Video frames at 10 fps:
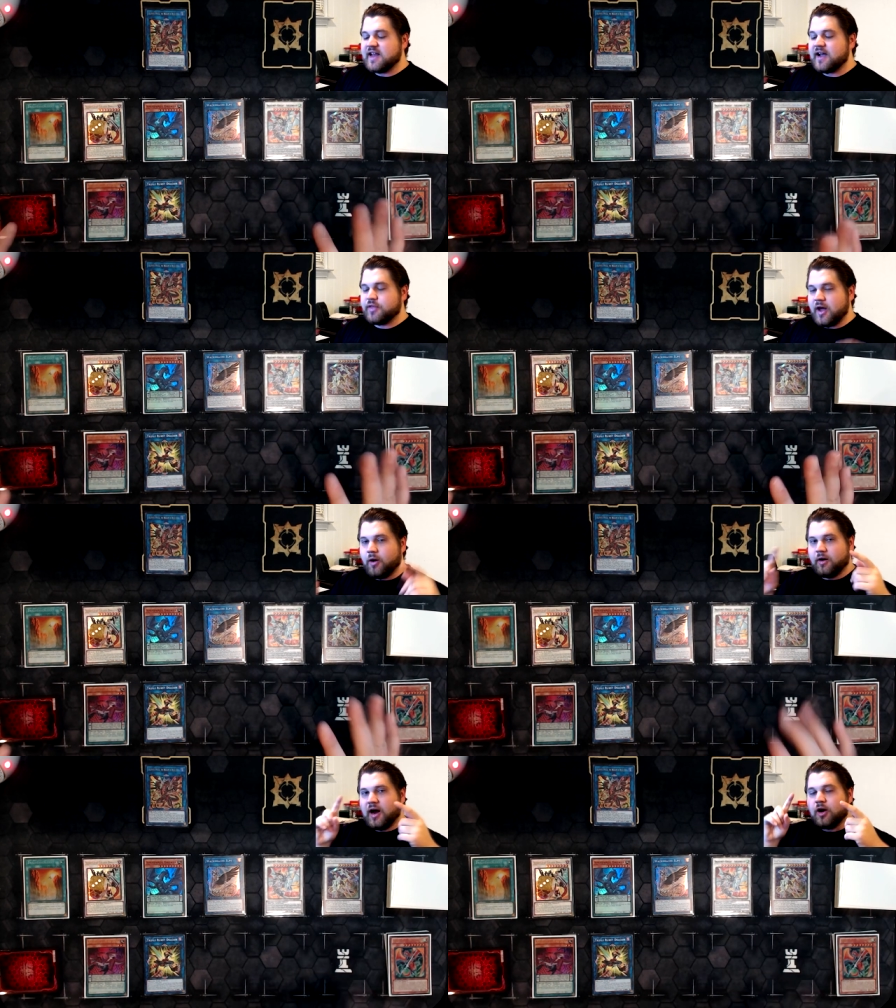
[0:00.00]
in this
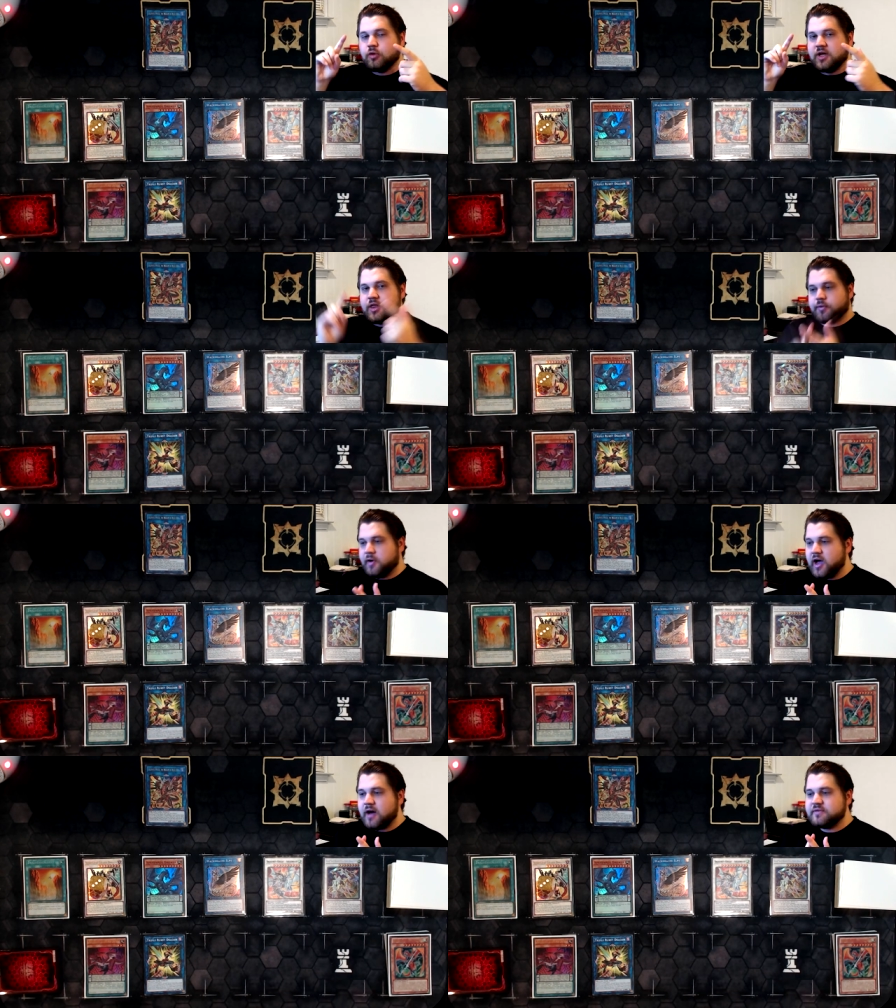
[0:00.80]
deck that are not
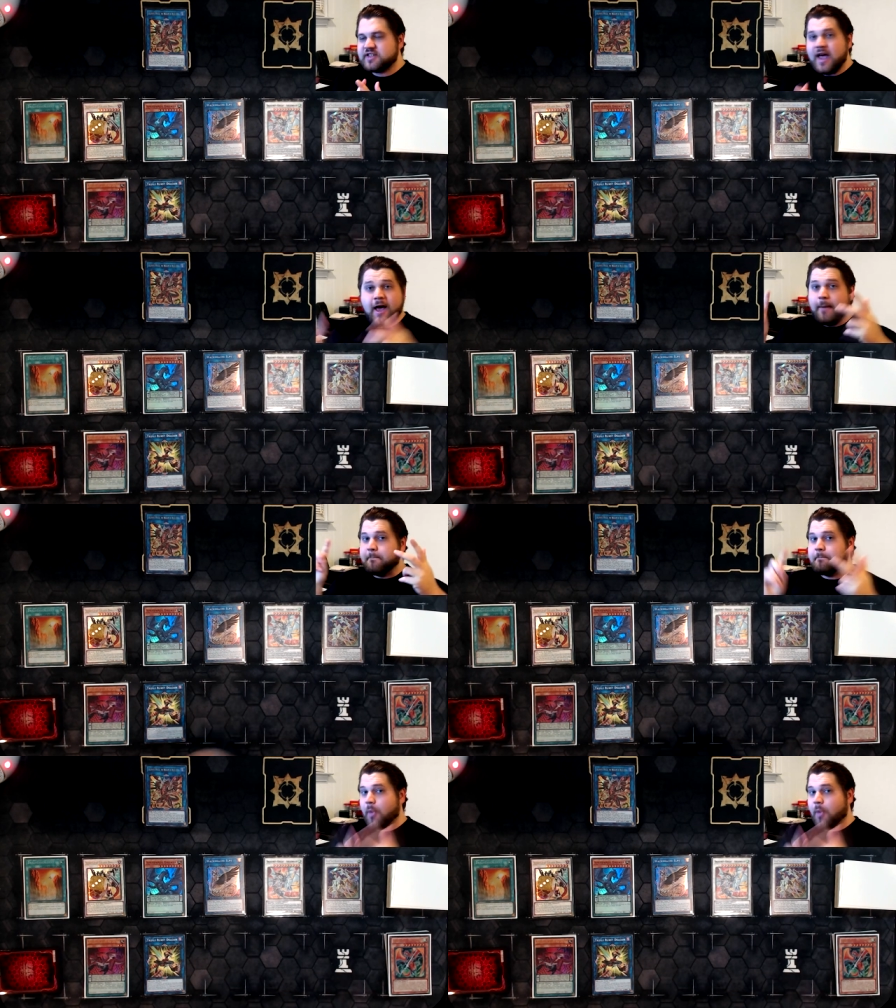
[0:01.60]
only three ofs,